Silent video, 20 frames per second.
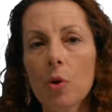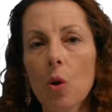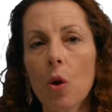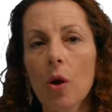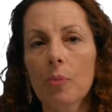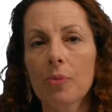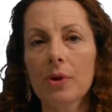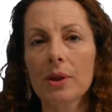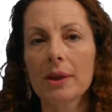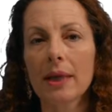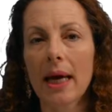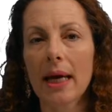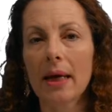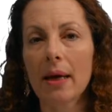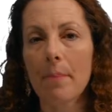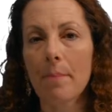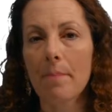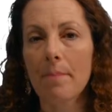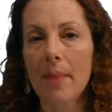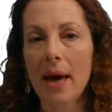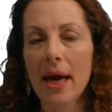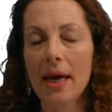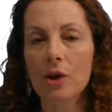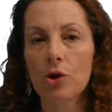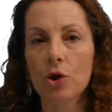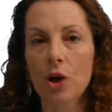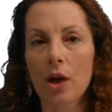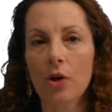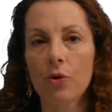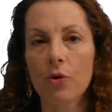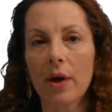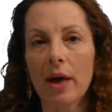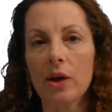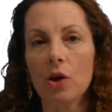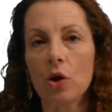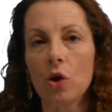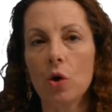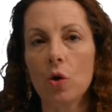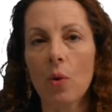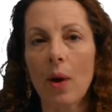up corporate data may
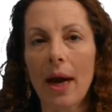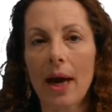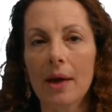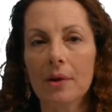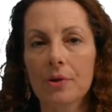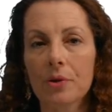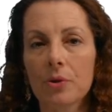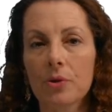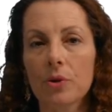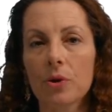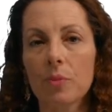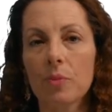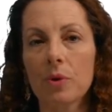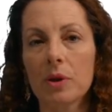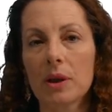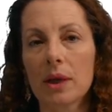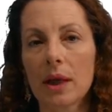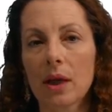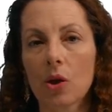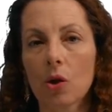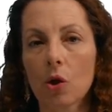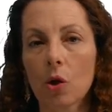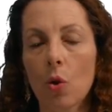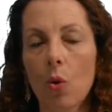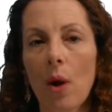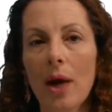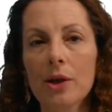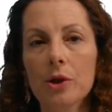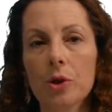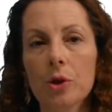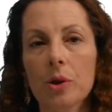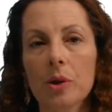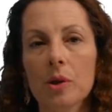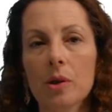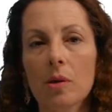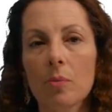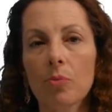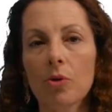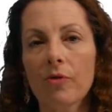generate new answers to particular questions,